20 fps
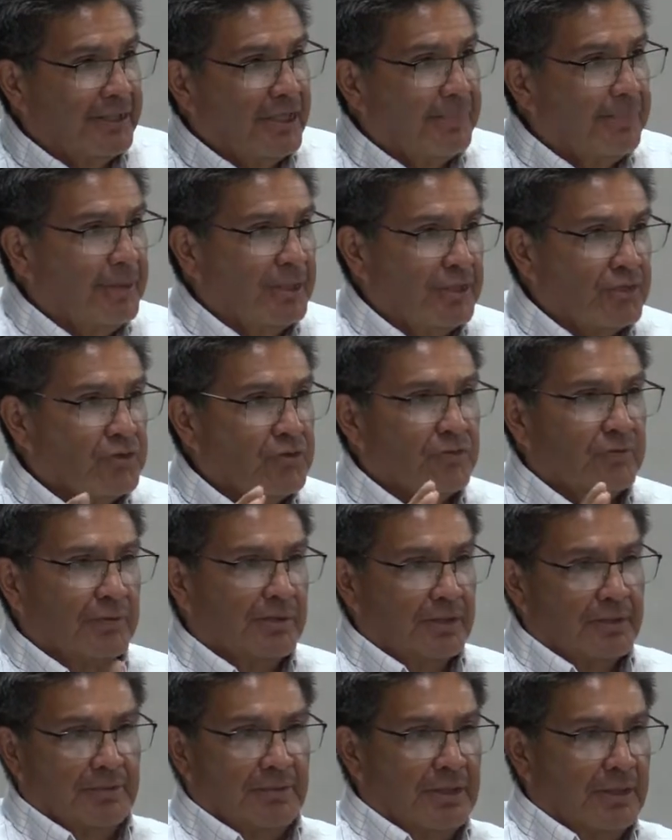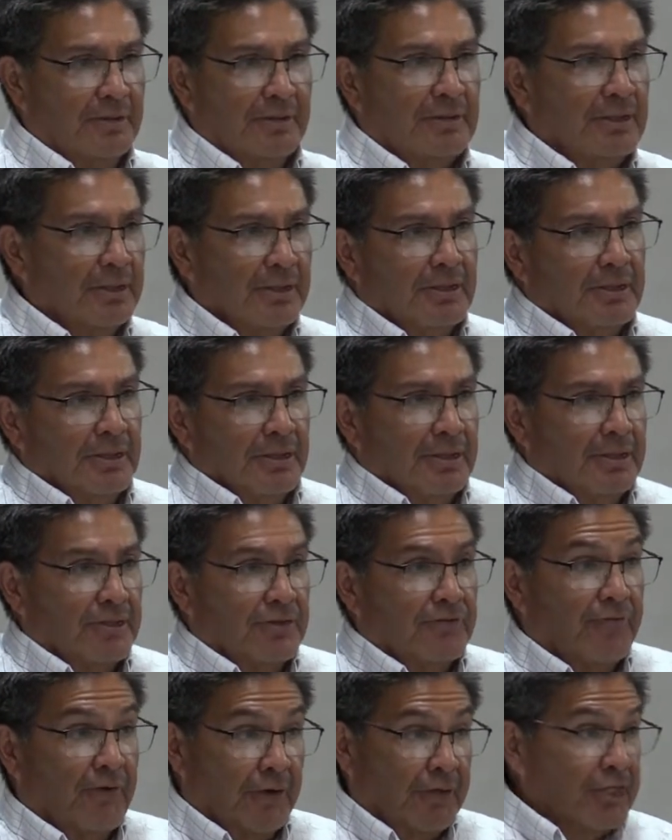there, but it's, you know,
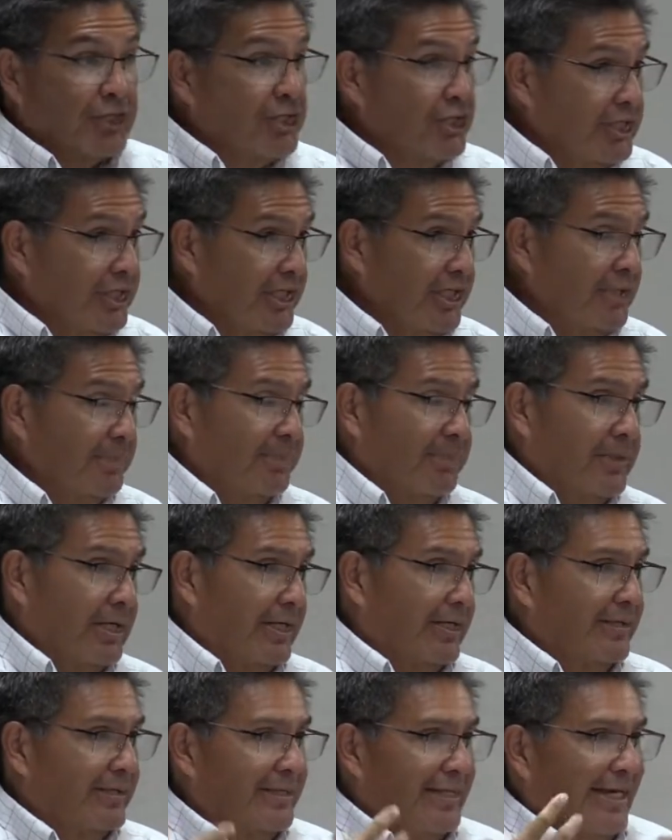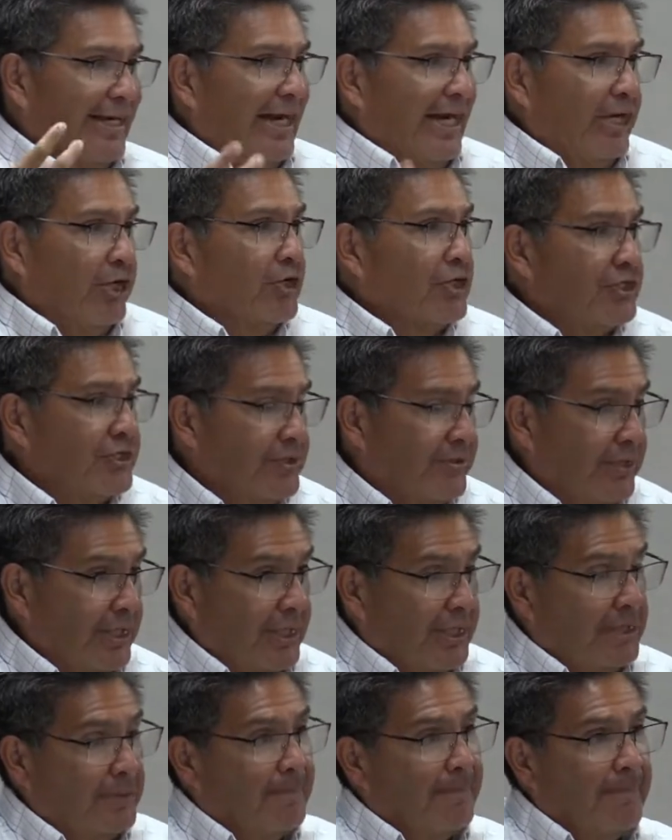it's very steep, the, the air's
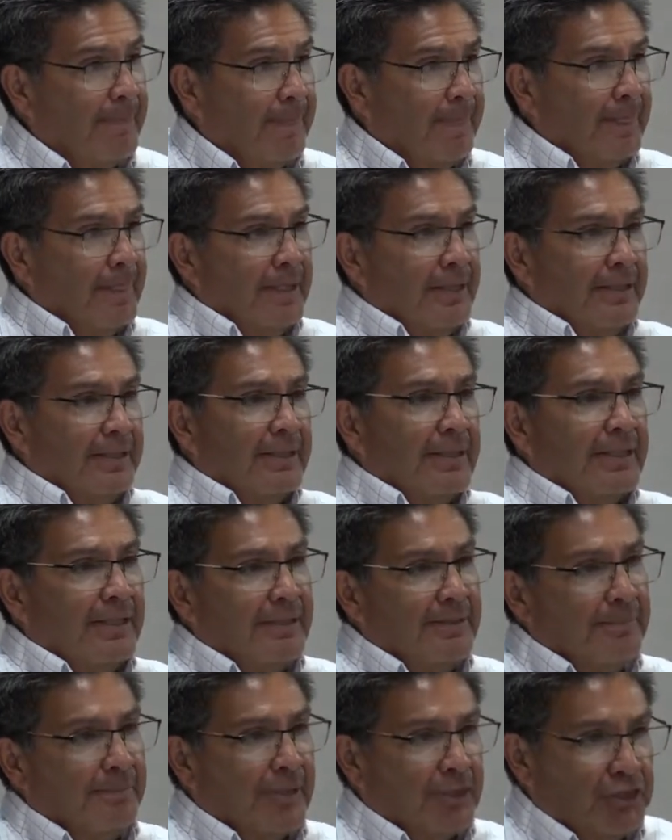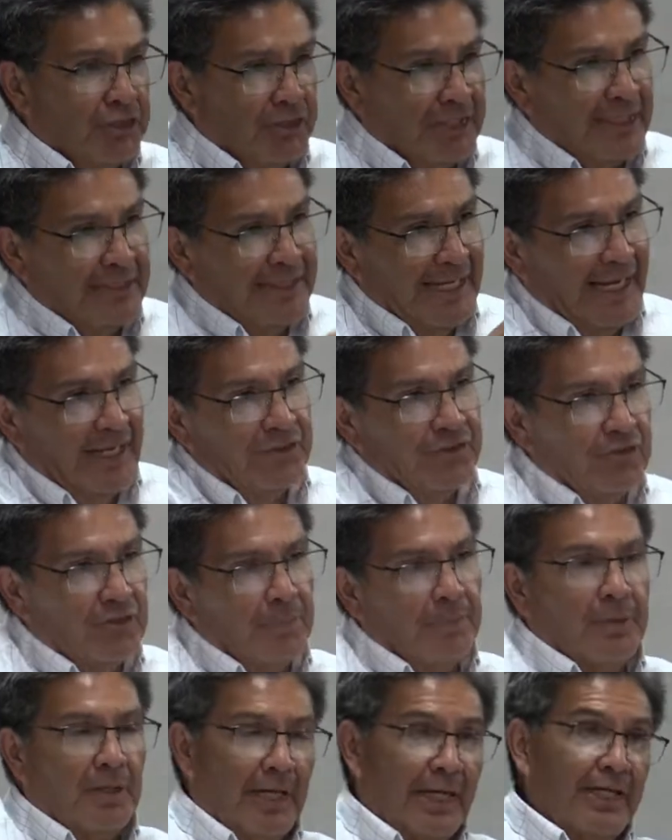thin. But you get down to
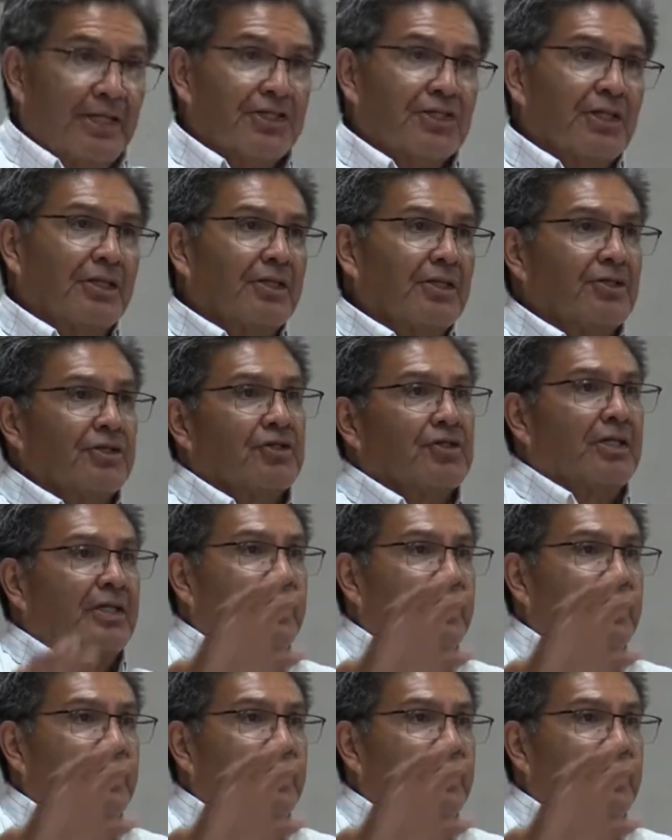the place, and there's